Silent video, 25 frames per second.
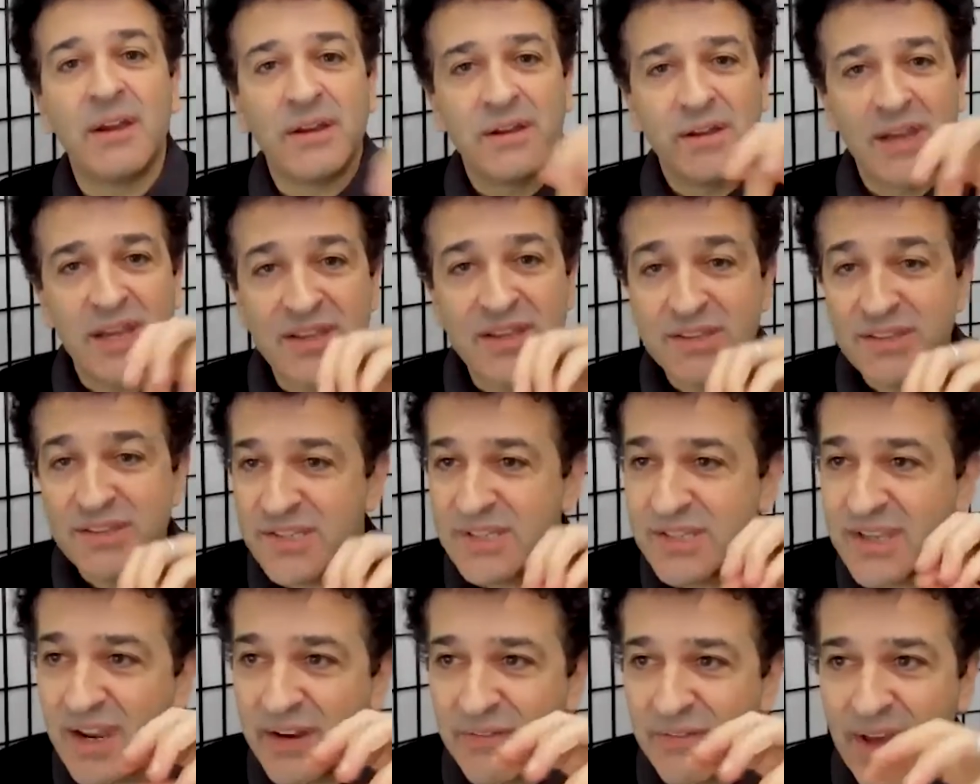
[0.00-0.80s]

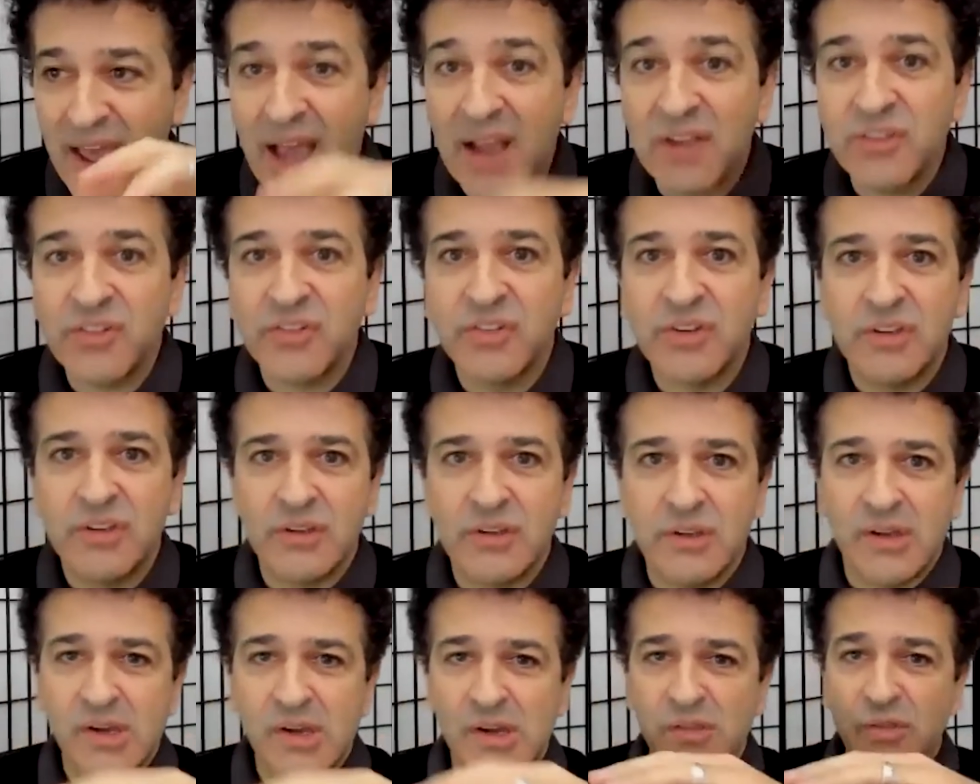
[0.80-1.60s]
Instead of
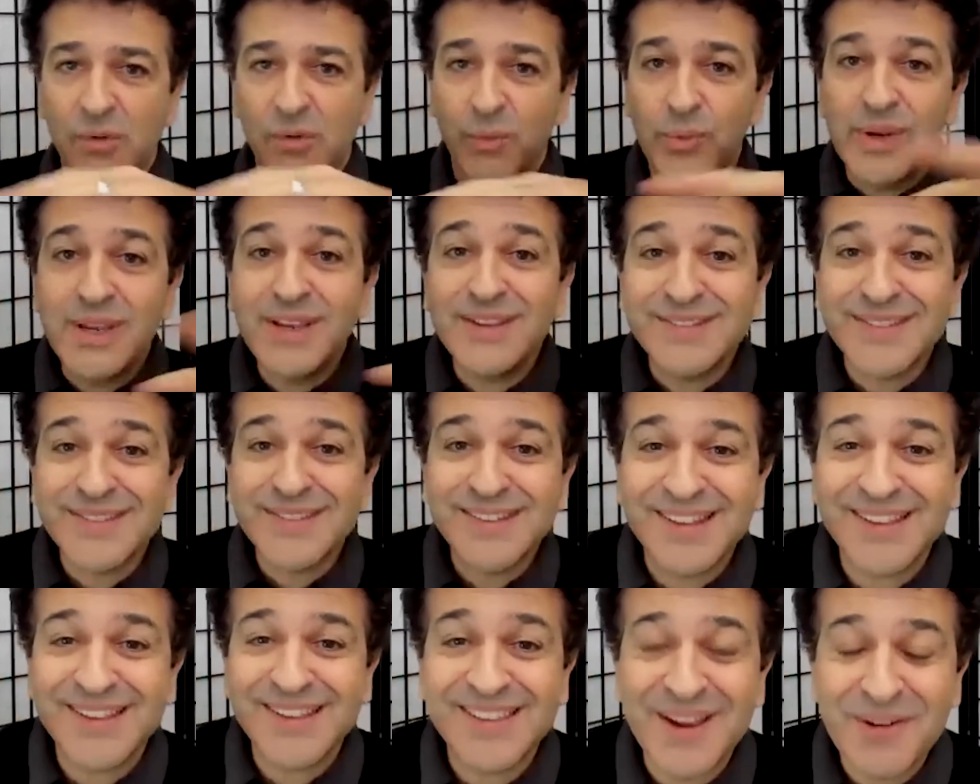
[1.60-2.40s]
actually, the reason
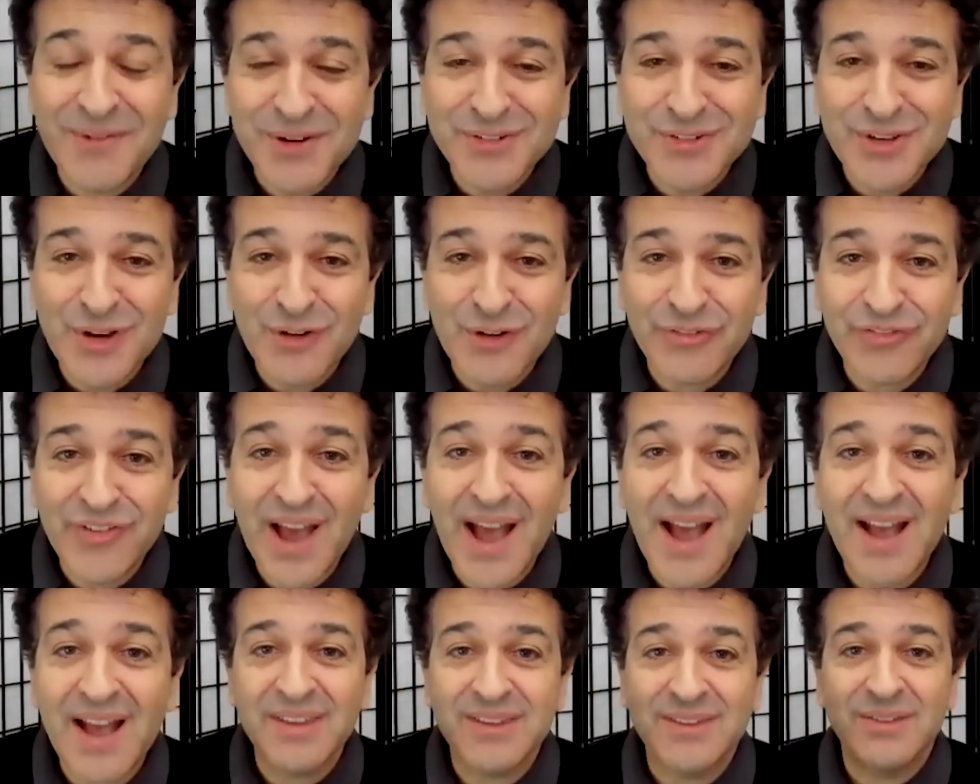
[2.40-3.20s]
that they were so
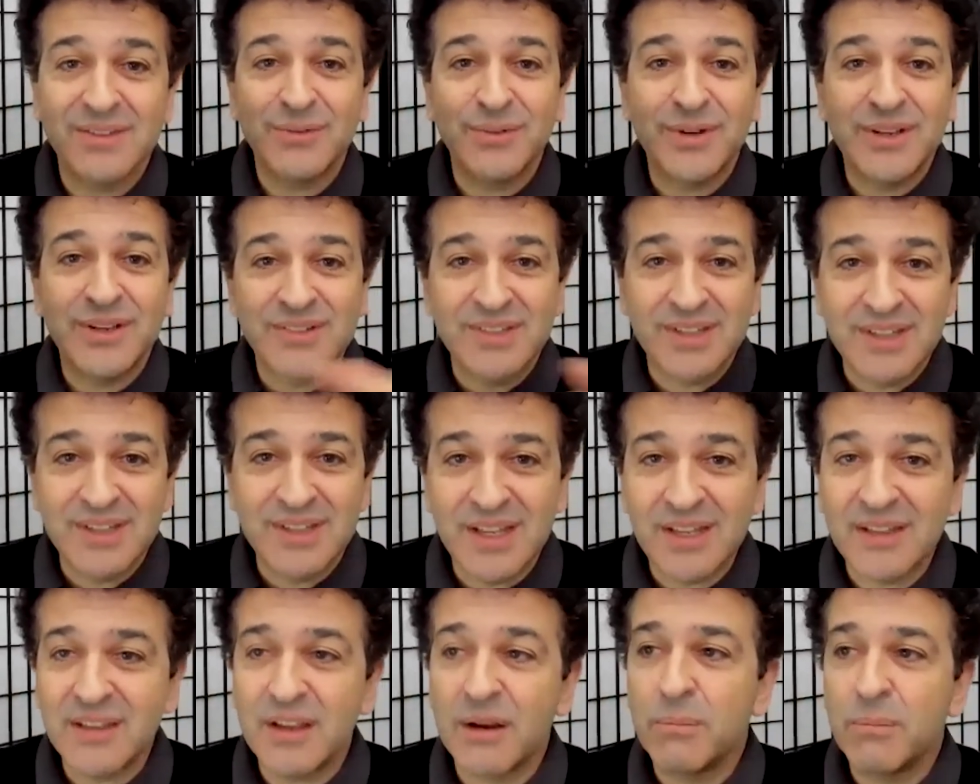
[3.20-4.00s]
fast, the reason
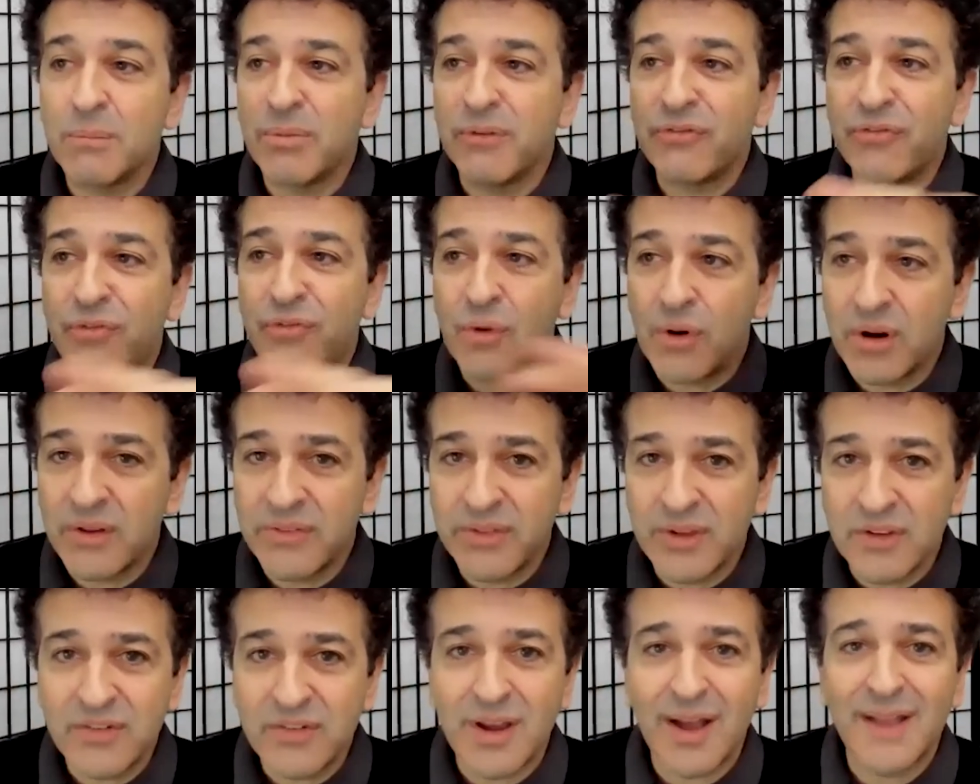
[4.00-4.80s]
that they're before
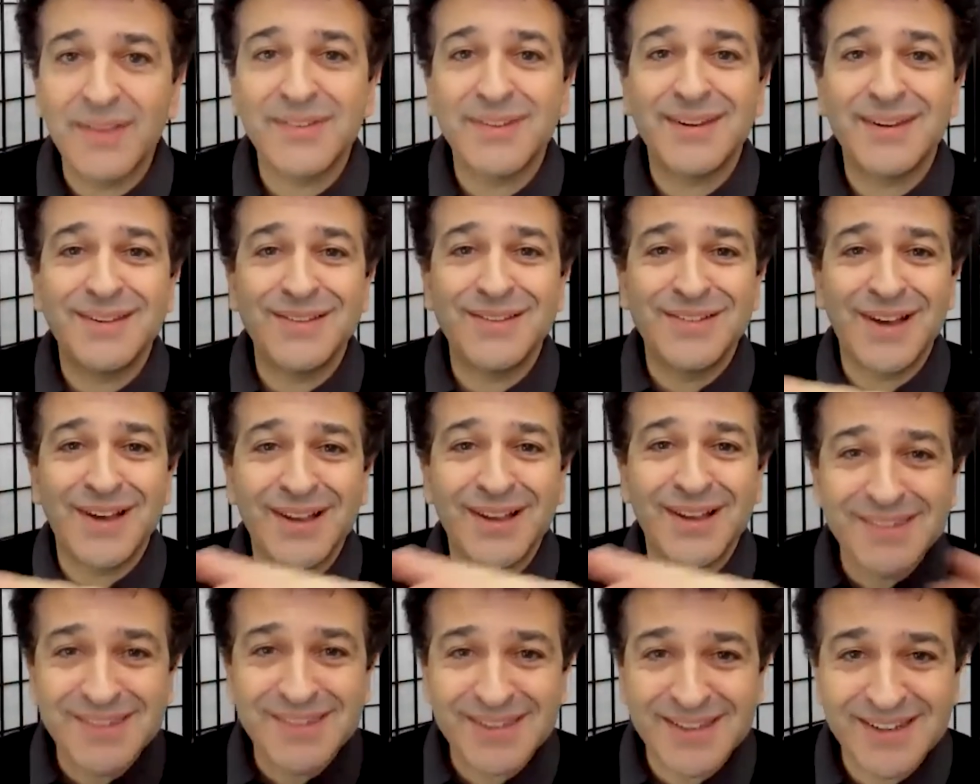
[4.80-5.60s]
the Johnson &
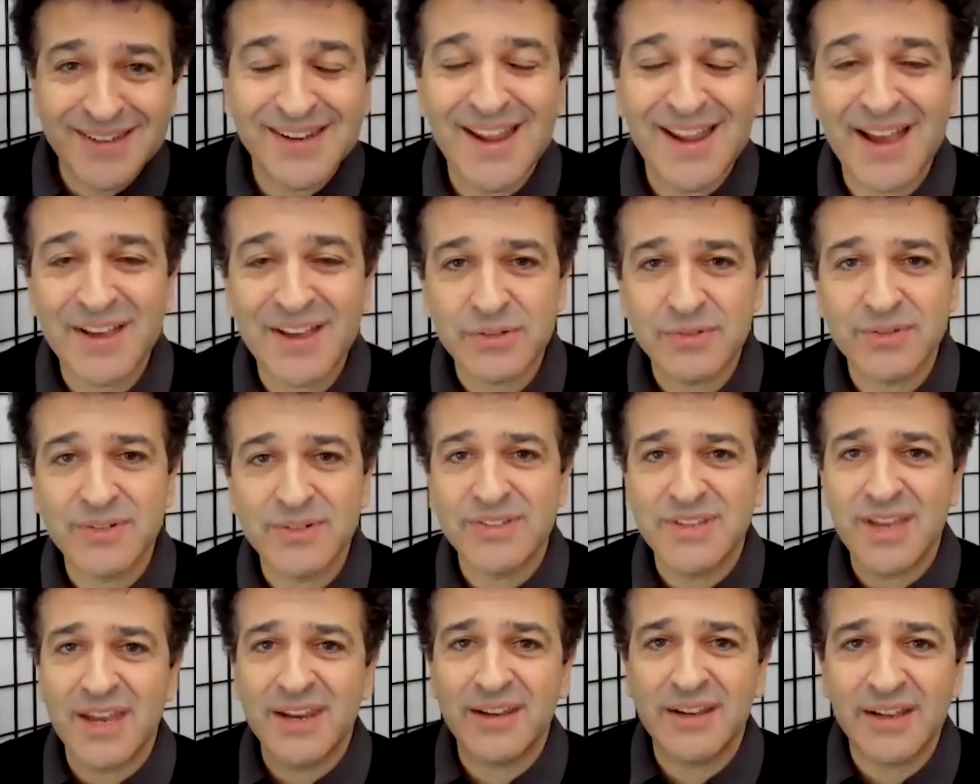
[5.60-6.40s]
Johnson and
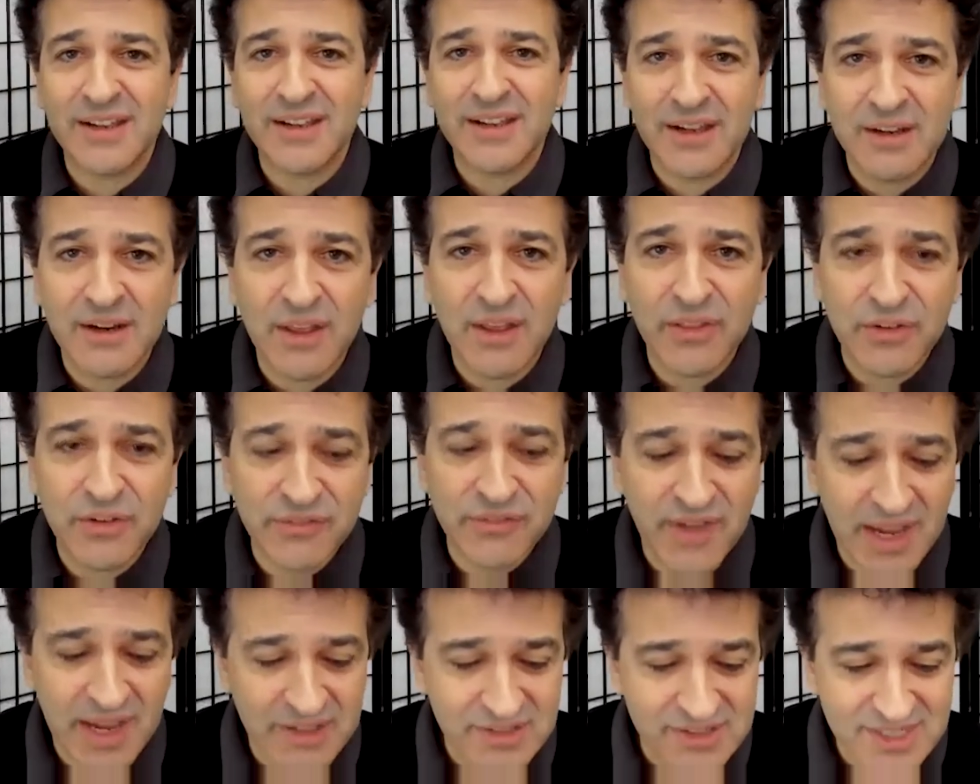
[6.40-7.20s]
AstraZeneca and other
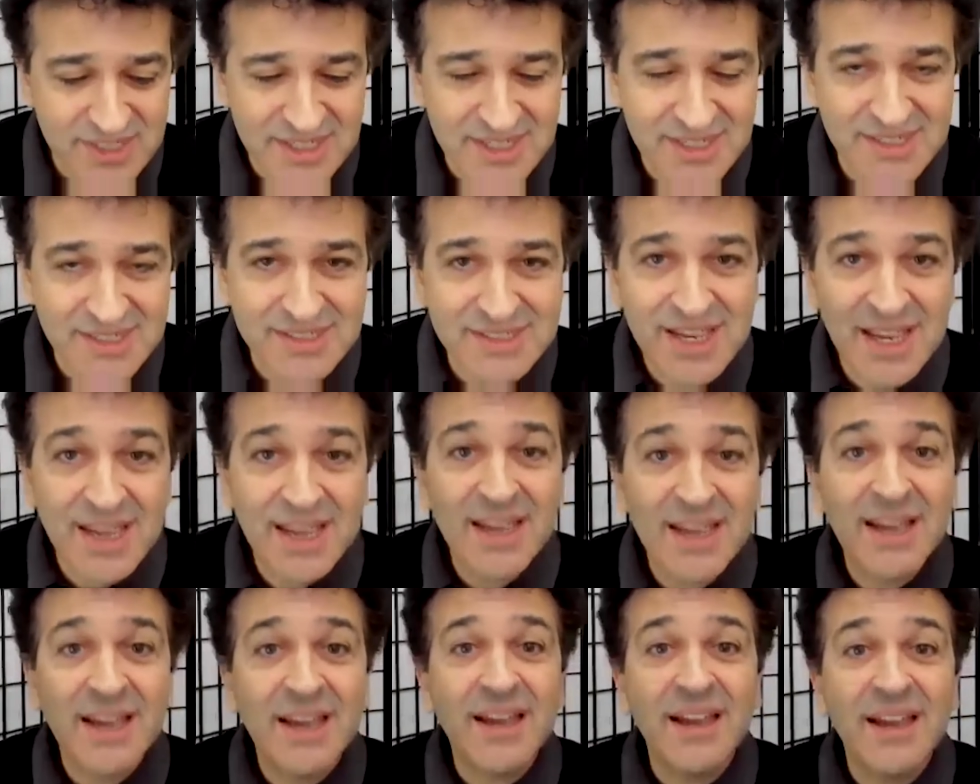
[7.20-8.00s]
vaccines,
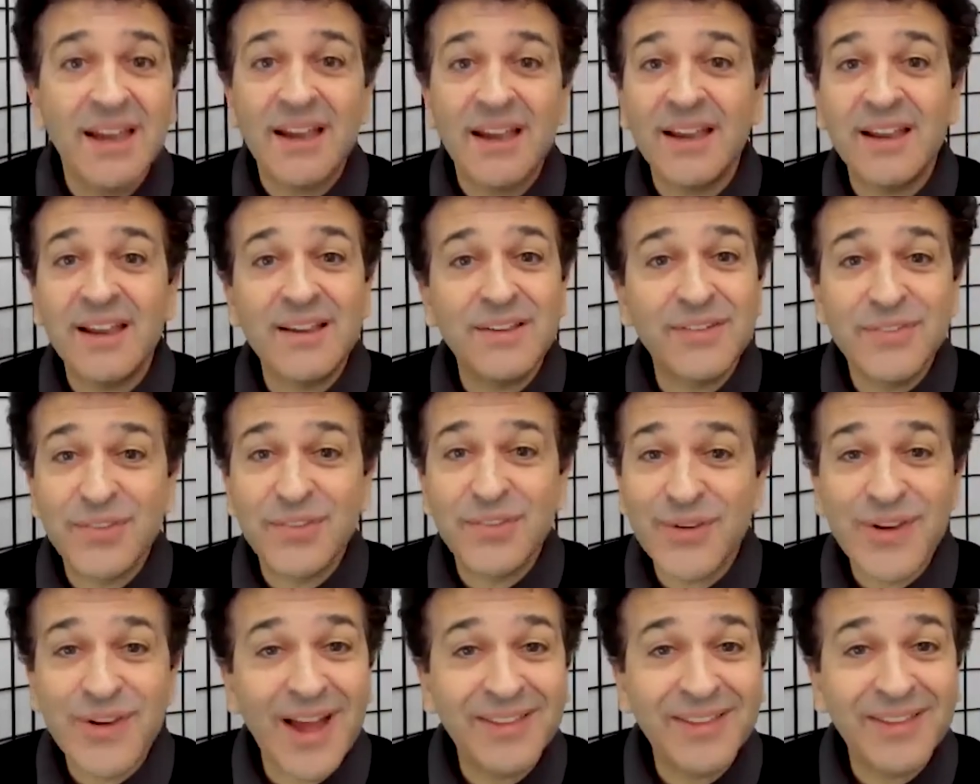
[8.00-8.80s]
is
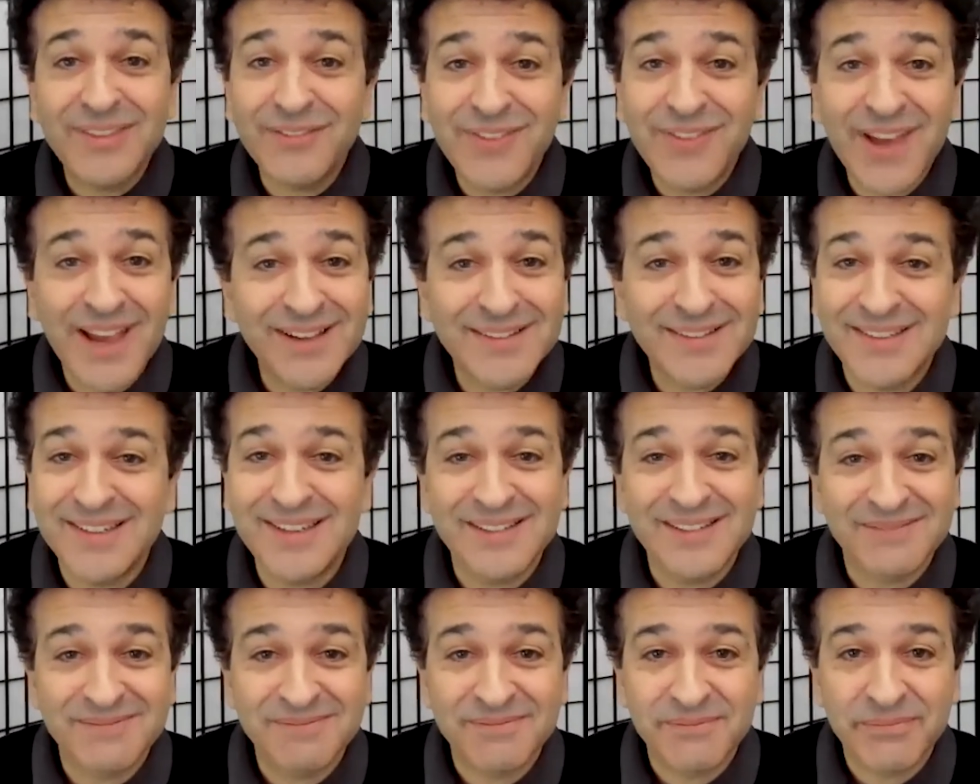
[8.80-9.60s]
they're not the vaccine.